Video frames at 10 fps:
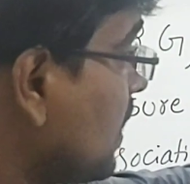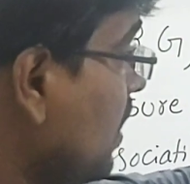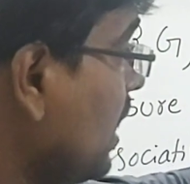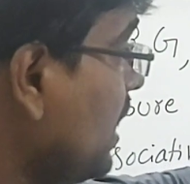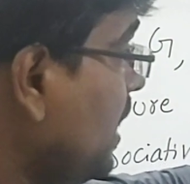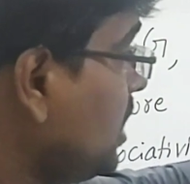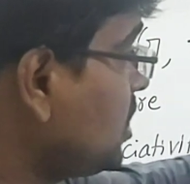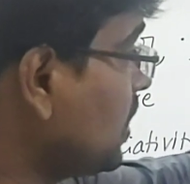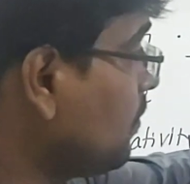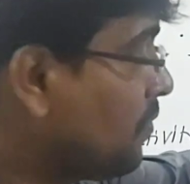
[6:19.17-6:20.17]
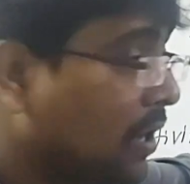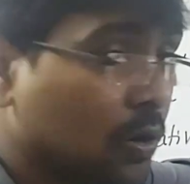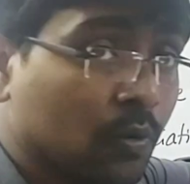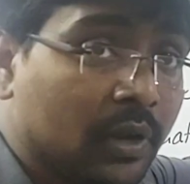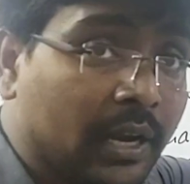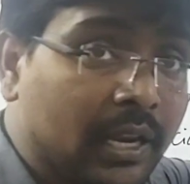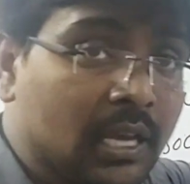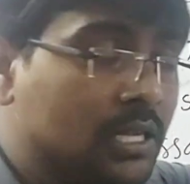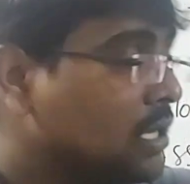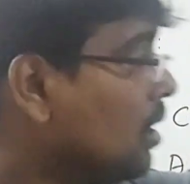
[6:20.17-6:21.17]
The addition 5, it
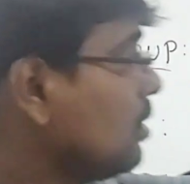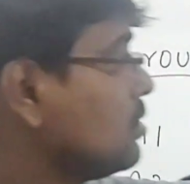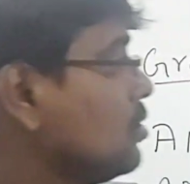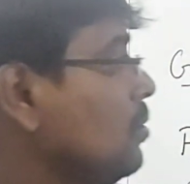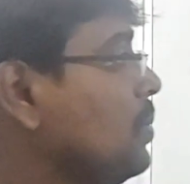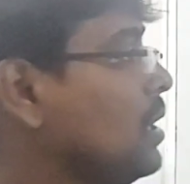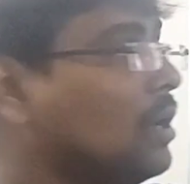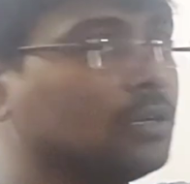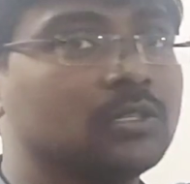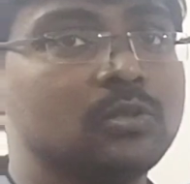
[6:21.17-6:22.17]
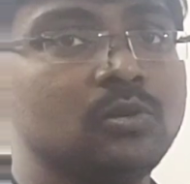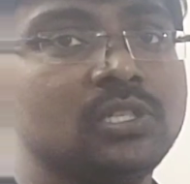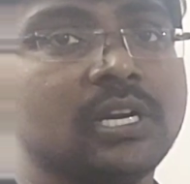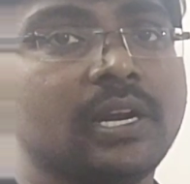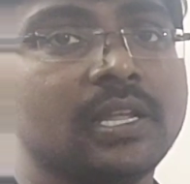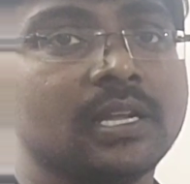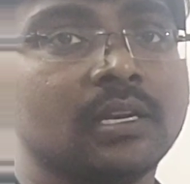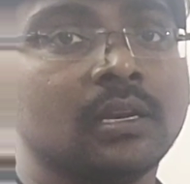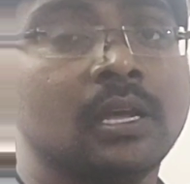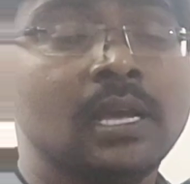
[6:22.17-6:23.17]
is also belongs to
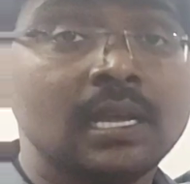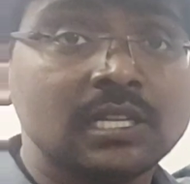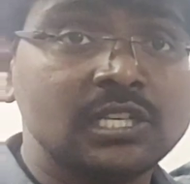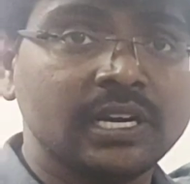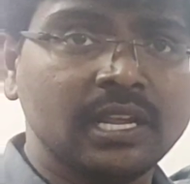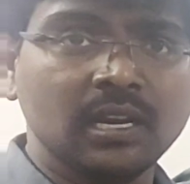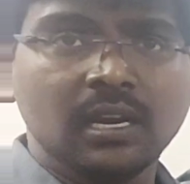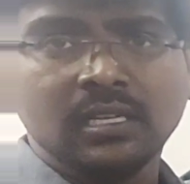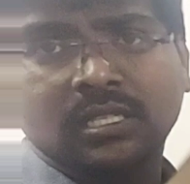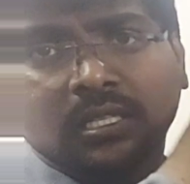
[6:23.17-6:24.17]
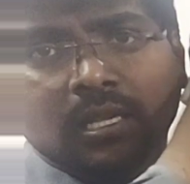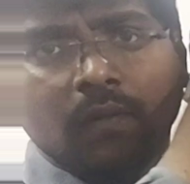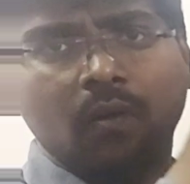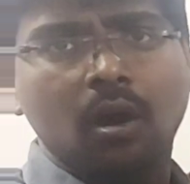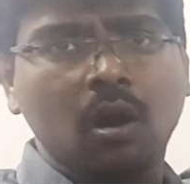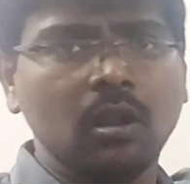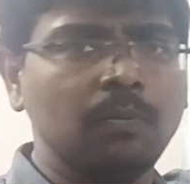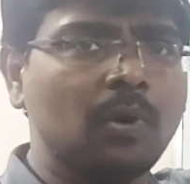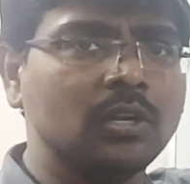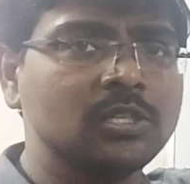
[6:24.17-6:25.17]
Zn. Zn consists of
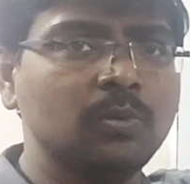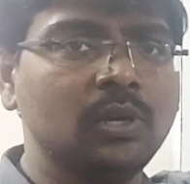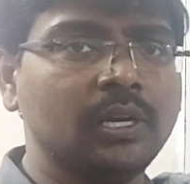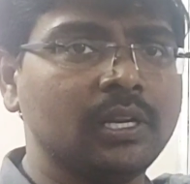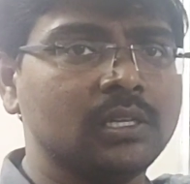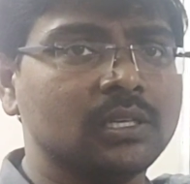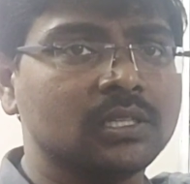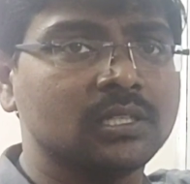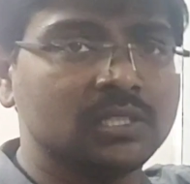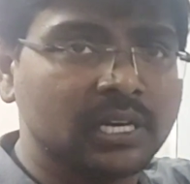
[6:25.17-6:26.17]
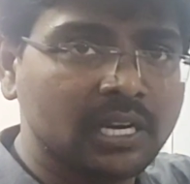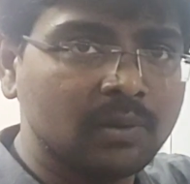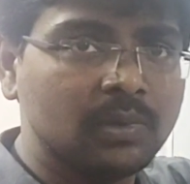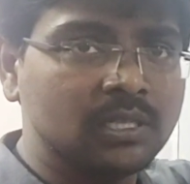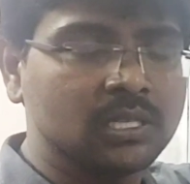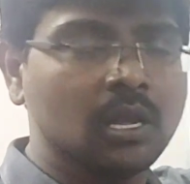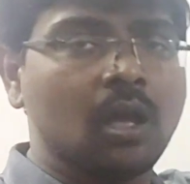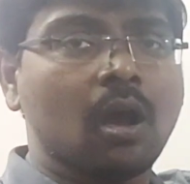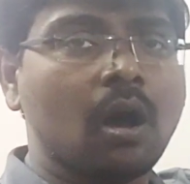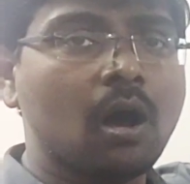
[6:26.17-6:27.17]
all possible integers. Zn means
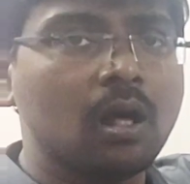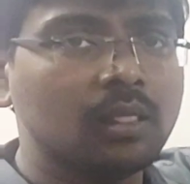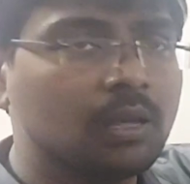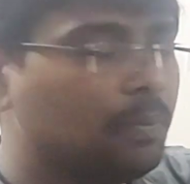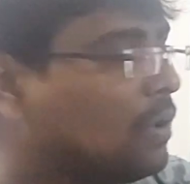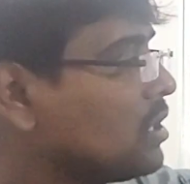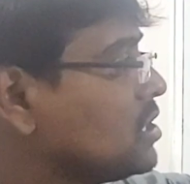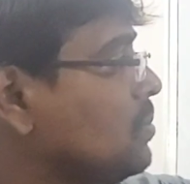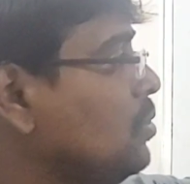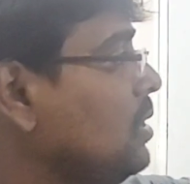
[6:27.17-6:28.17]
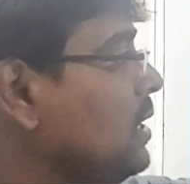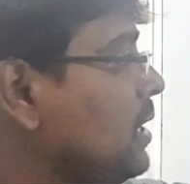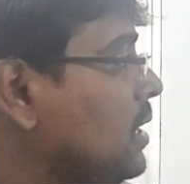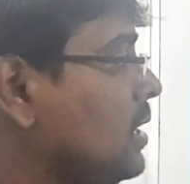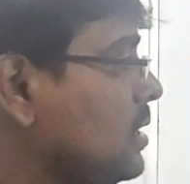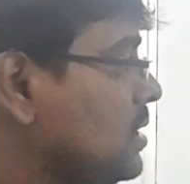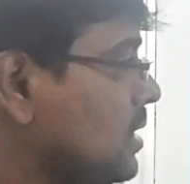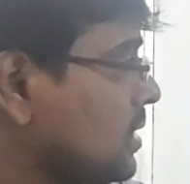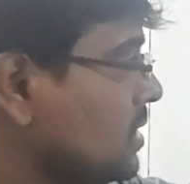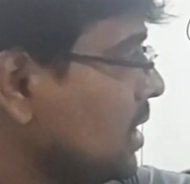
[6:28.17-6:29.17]
all the possible
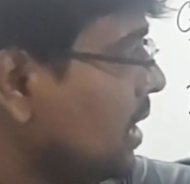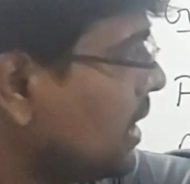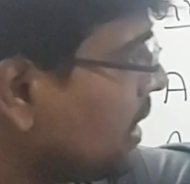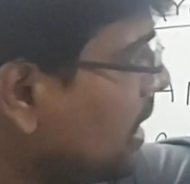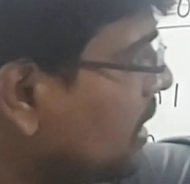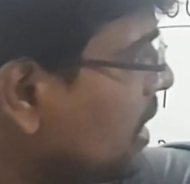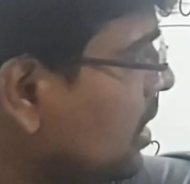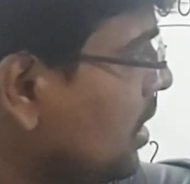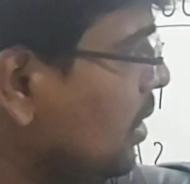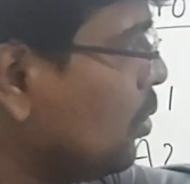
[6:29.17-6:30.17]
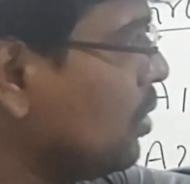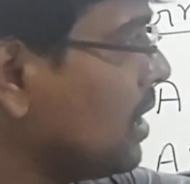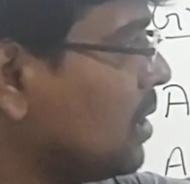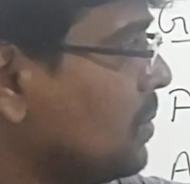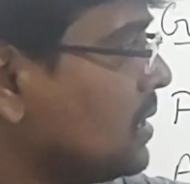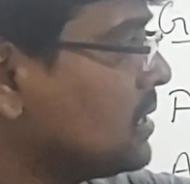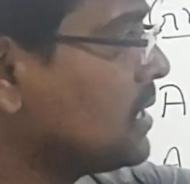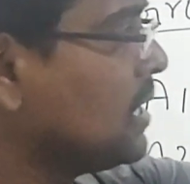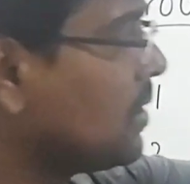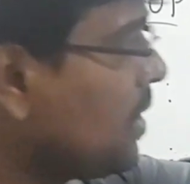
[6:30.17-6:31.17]
integers. Take any two
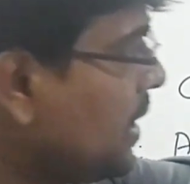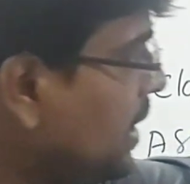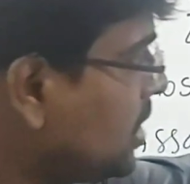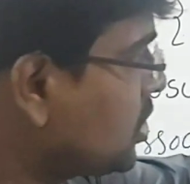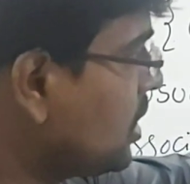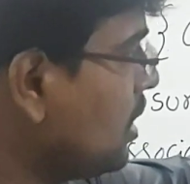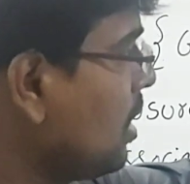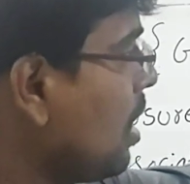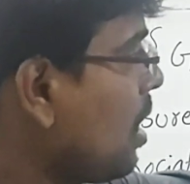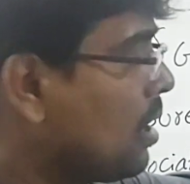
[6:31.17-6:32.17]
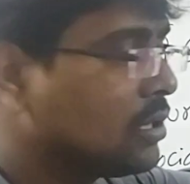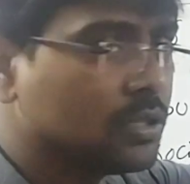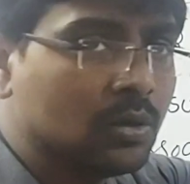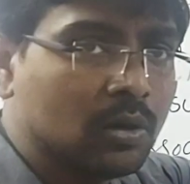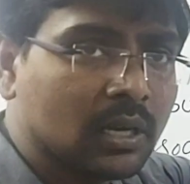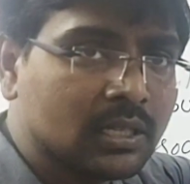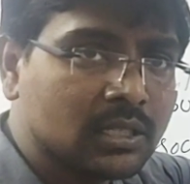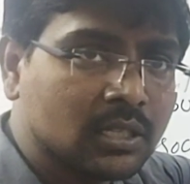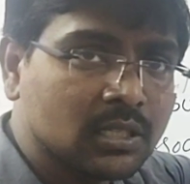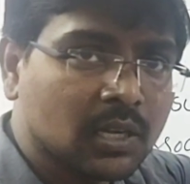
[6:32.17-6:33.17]
elements. The addition also
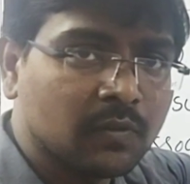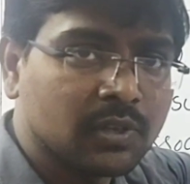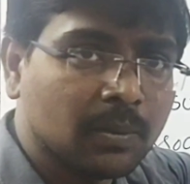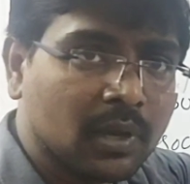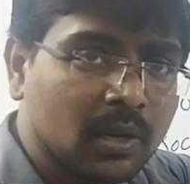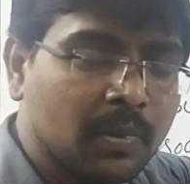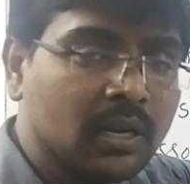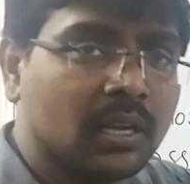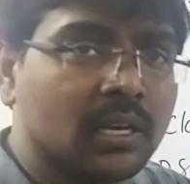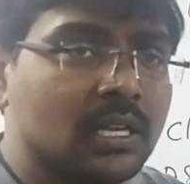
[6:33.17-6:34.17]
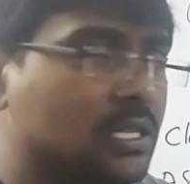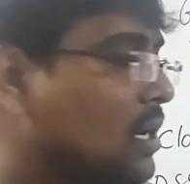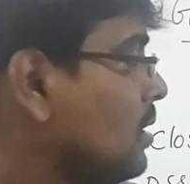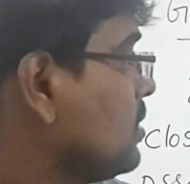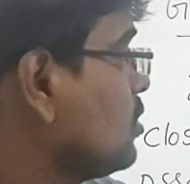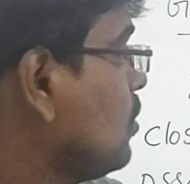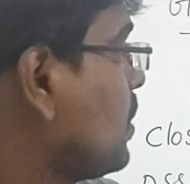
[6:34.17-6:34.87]
consists of some element that is also